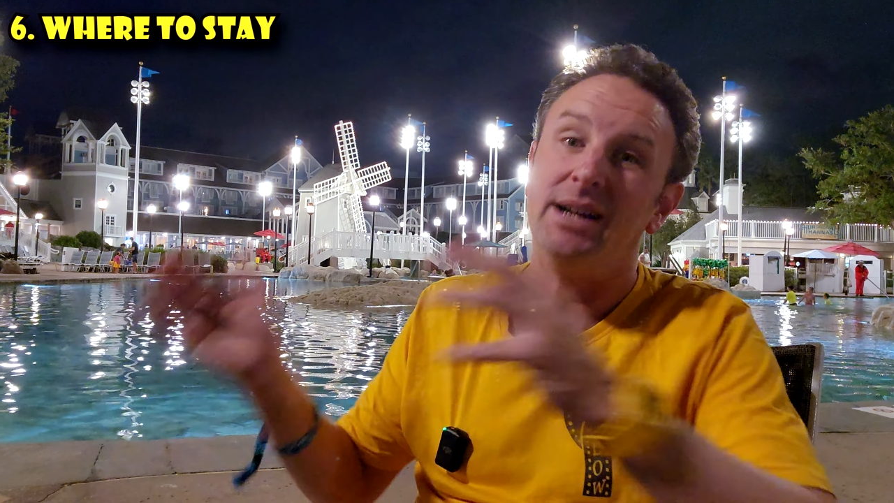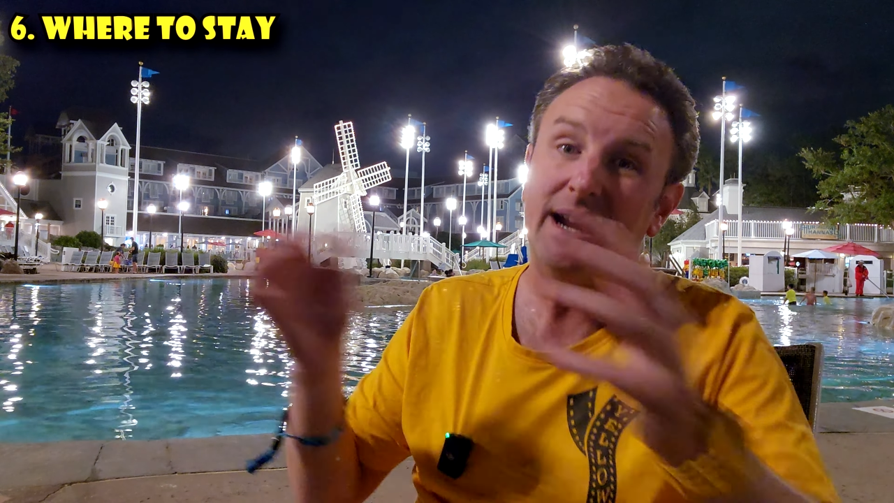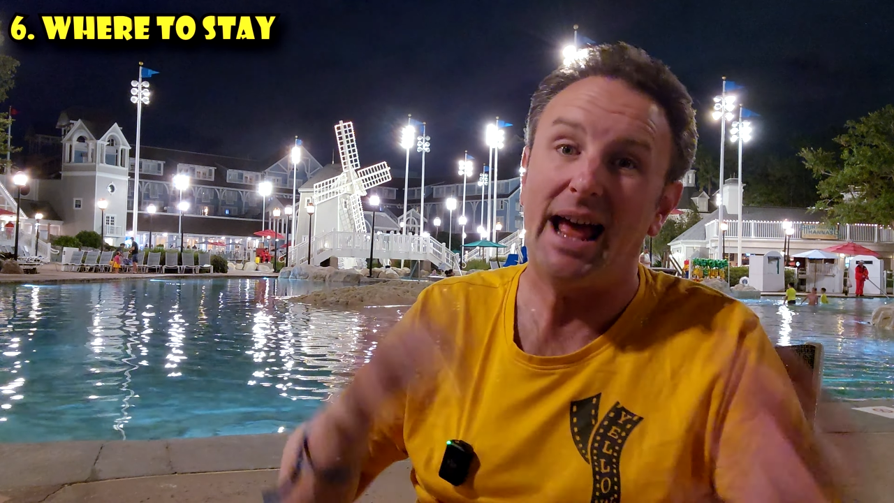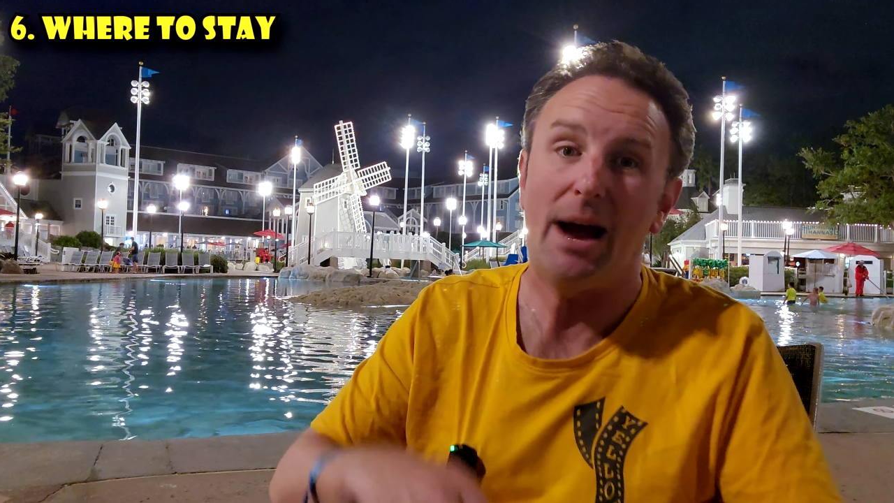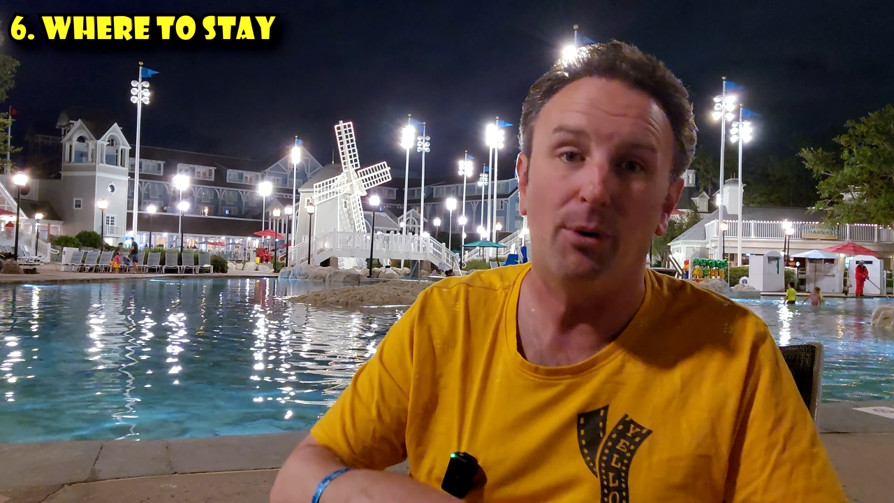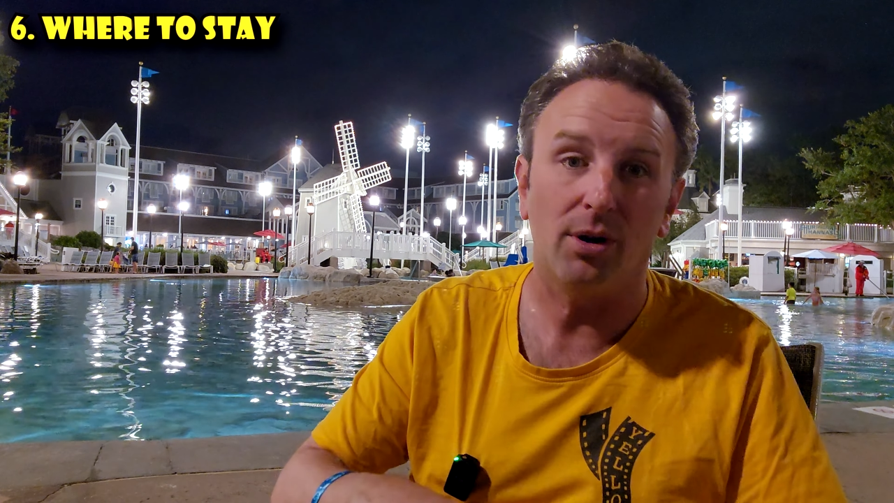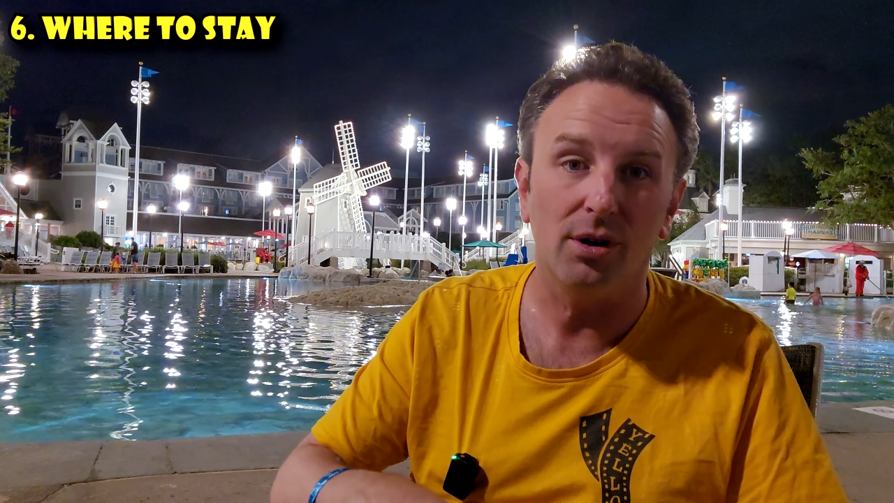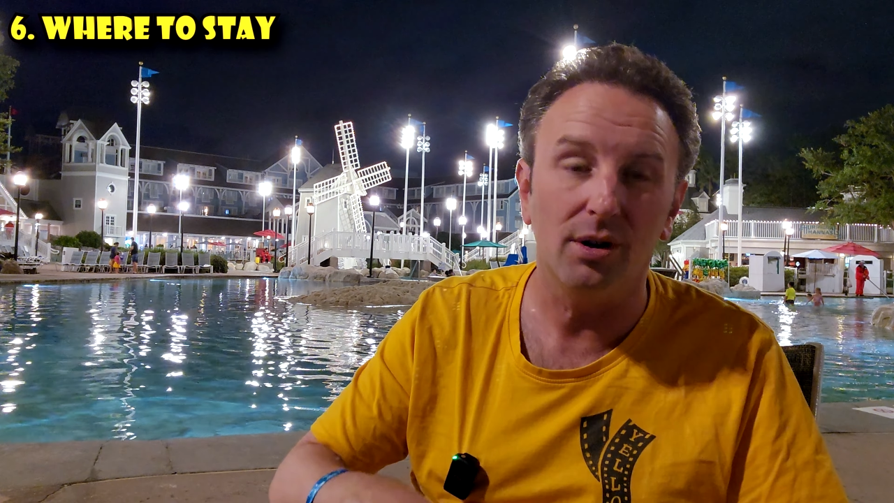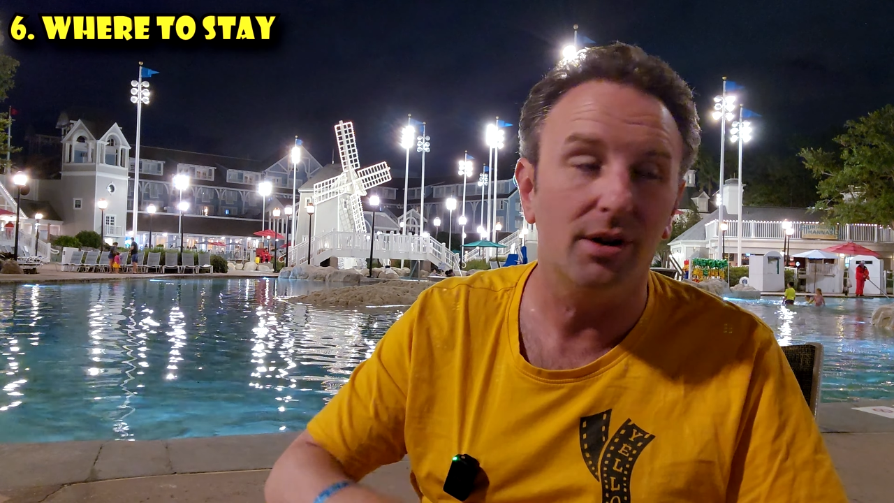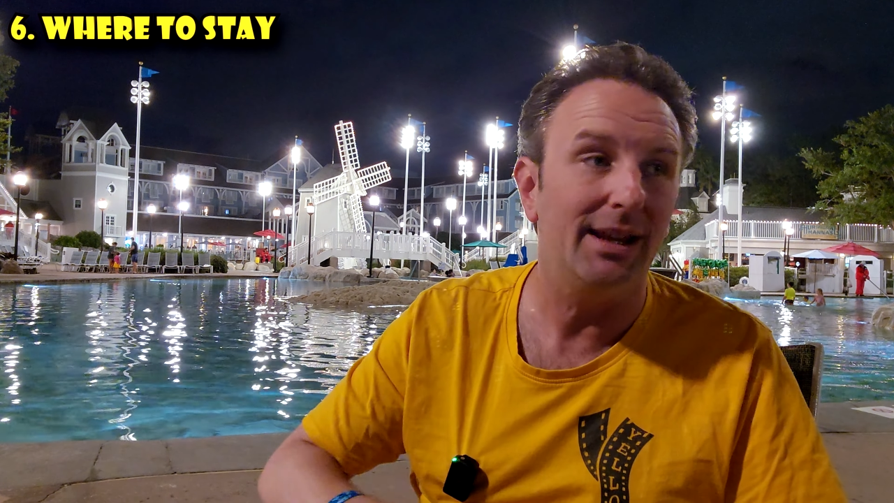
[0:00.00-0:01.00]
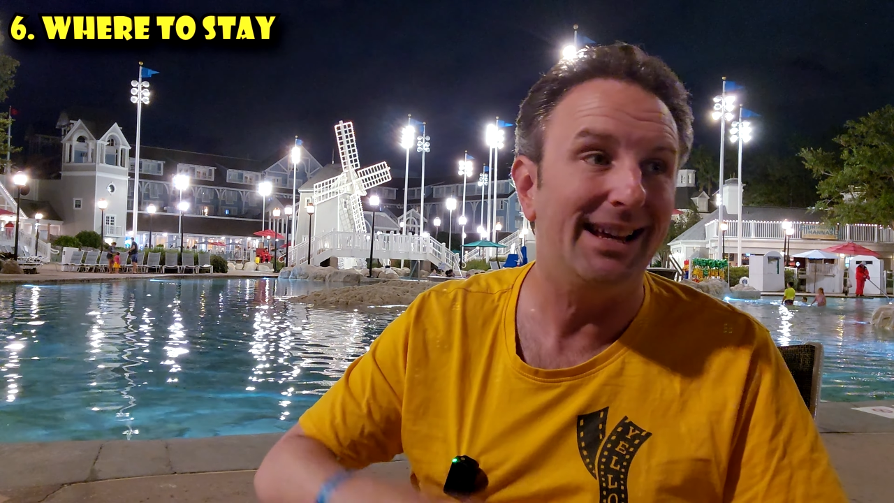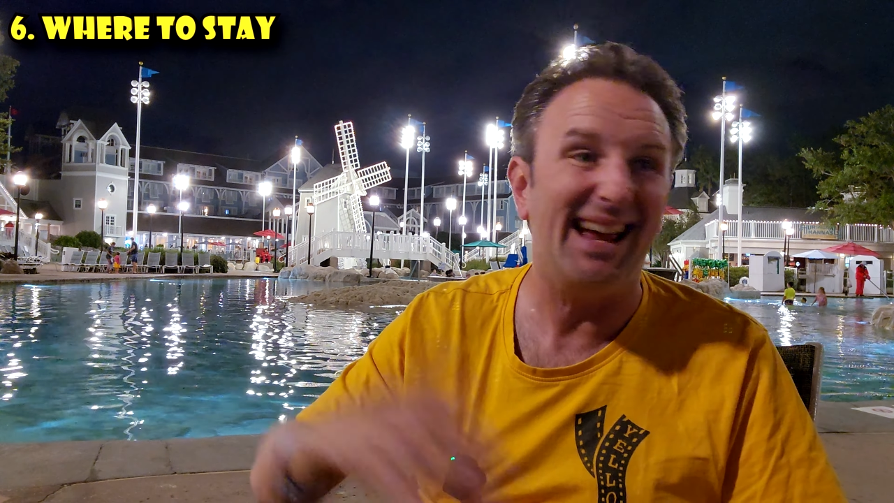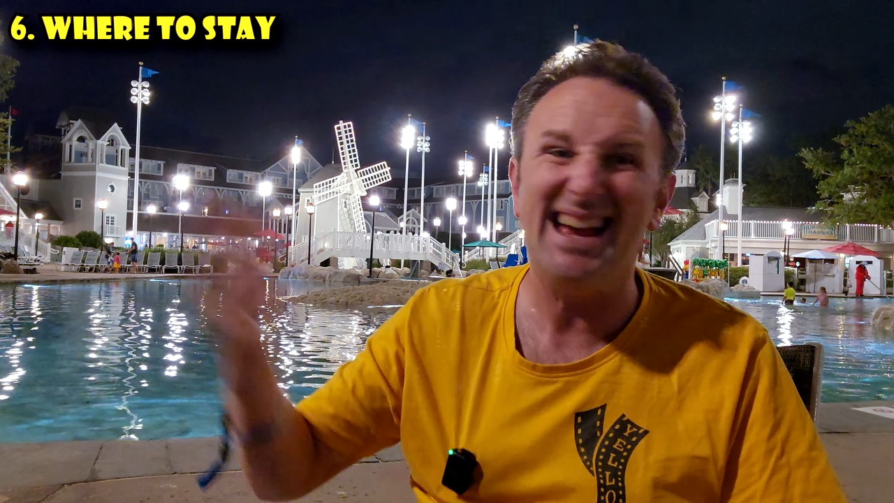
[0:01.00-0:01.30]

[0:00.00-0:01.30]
an hour early,